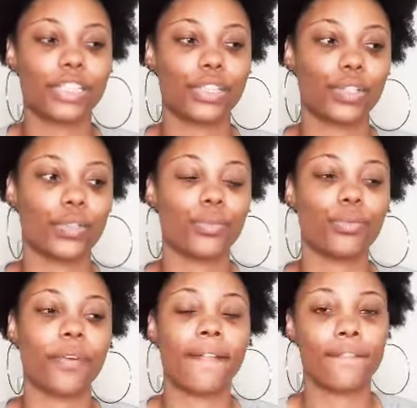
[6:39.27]

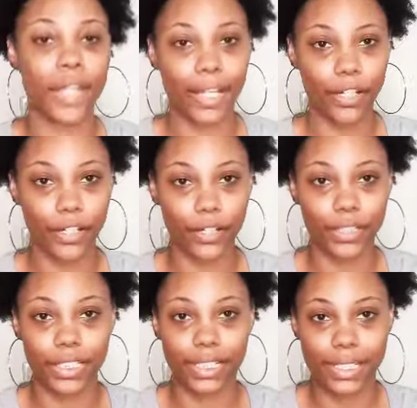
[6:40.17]
to finger
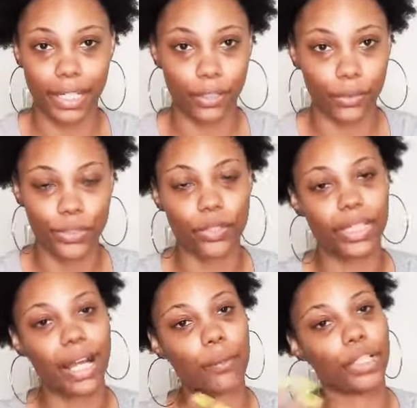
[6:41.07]
detangle so
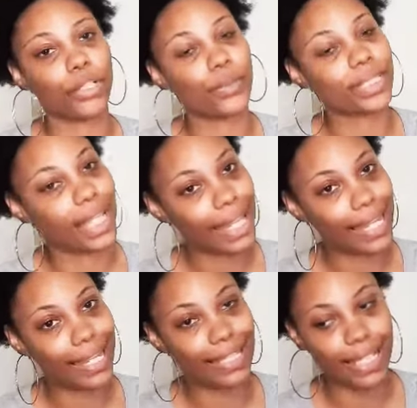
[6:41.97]
that I would lose
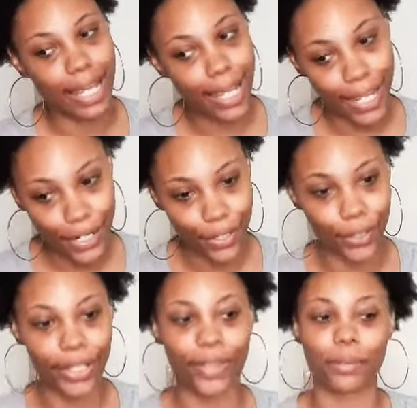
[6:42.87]
less
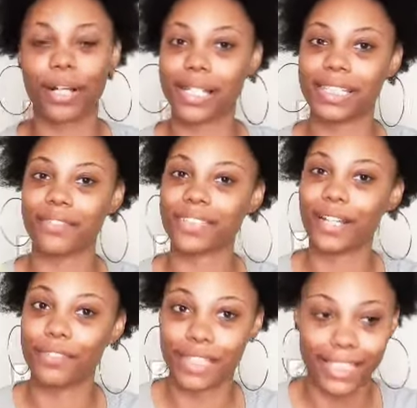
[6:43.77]
hair in the process
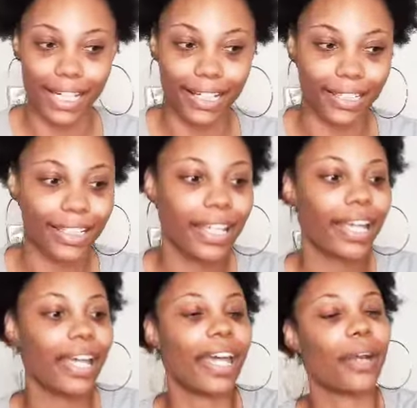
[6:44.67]
of detangling.
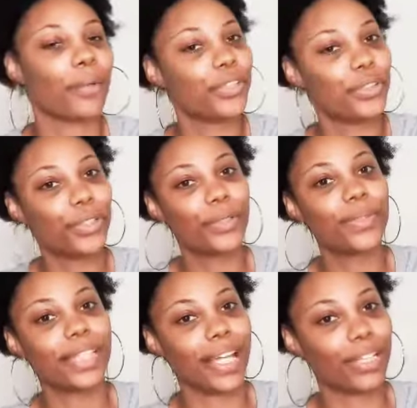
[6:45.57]
And when you
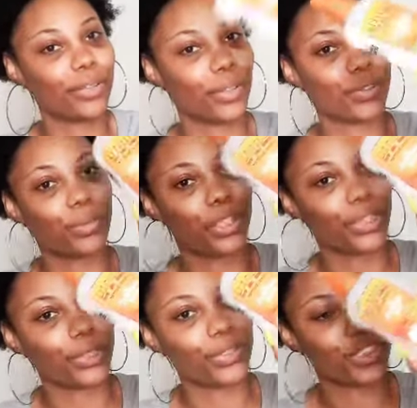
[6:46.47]
use that, you know, you want
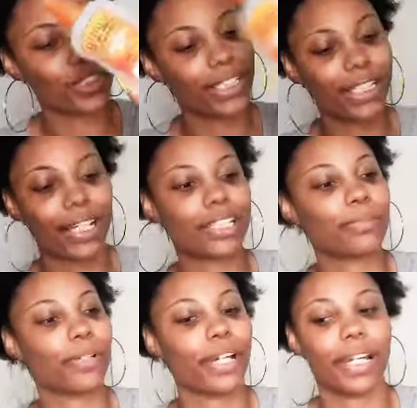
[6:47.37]
to use your detangling
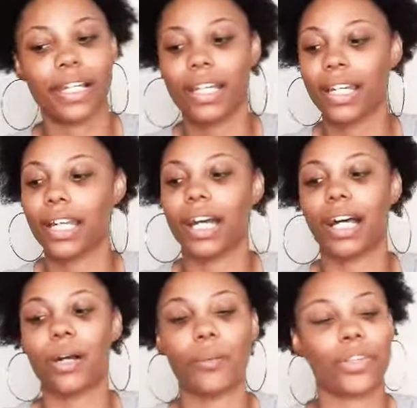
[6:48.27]
spray
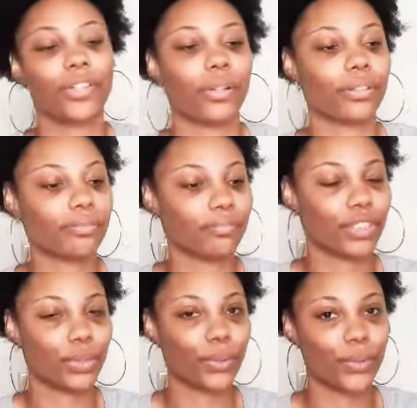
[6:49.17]
um, with your
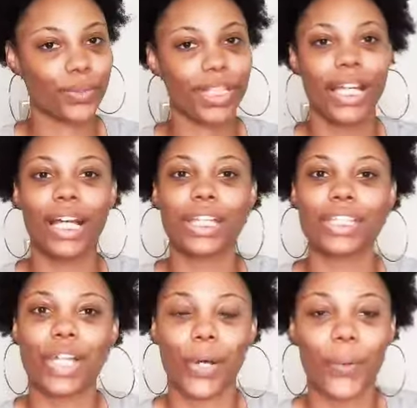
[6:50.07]
tools.
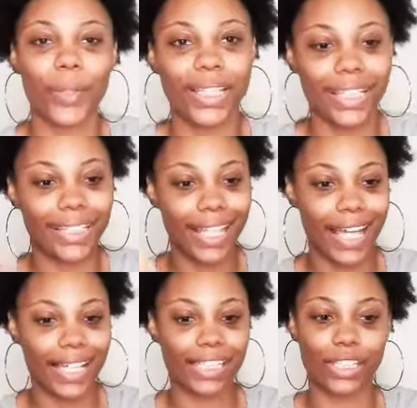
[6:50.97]
So
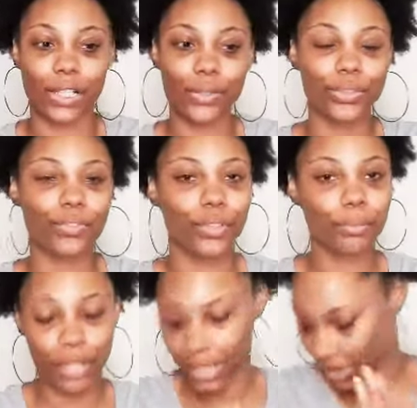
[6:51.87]
yes, those few
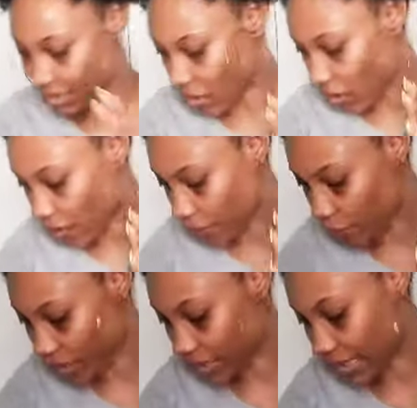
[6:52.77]
products are the
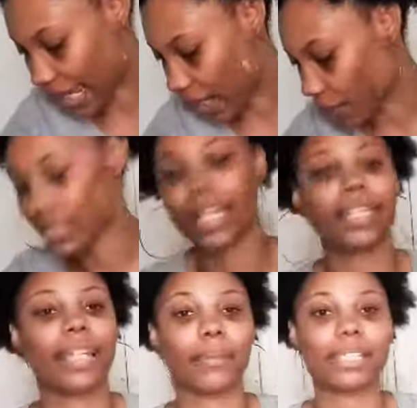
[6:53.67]
ones that I would say
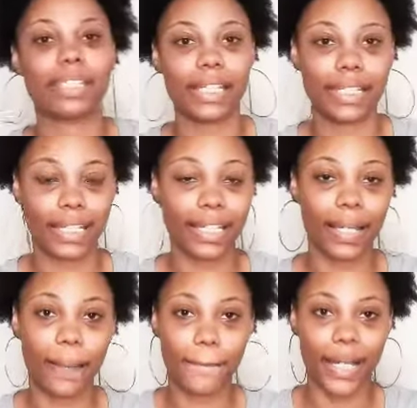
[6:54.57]
that I'm sticking
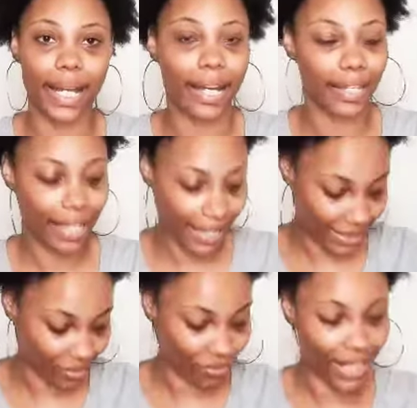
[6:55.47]
by
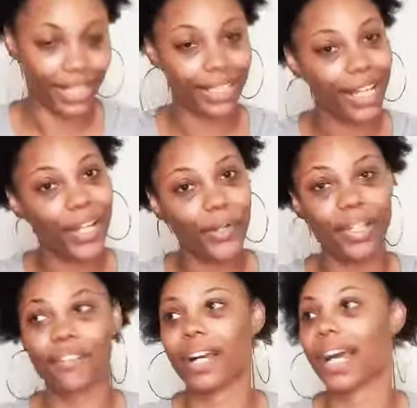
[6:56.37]
as of right now.
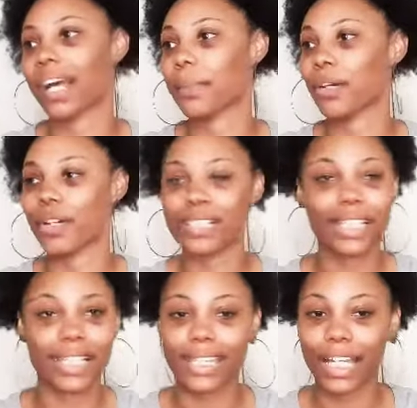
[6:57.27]
If I come across
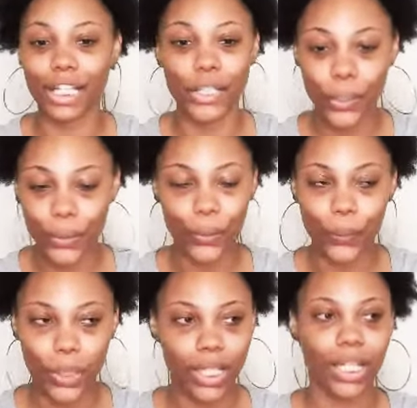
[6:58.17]
anything
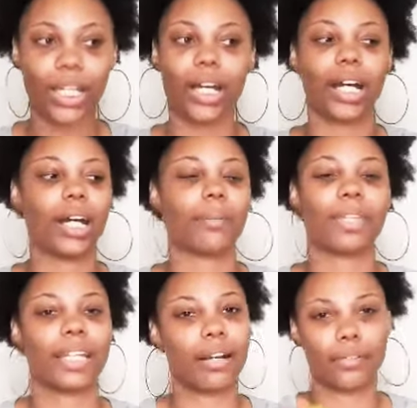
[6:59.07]
new, um,
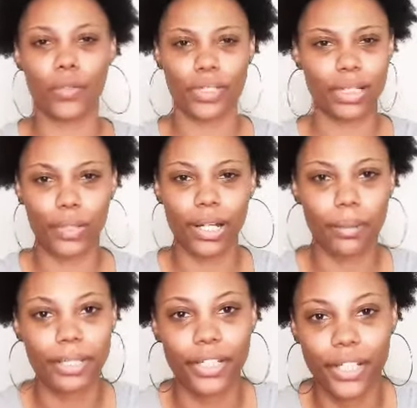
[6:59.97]
then of course I will
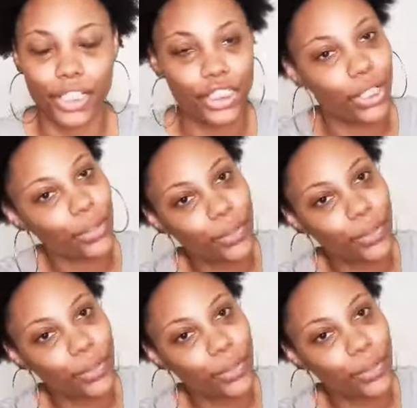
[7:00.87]
come here and show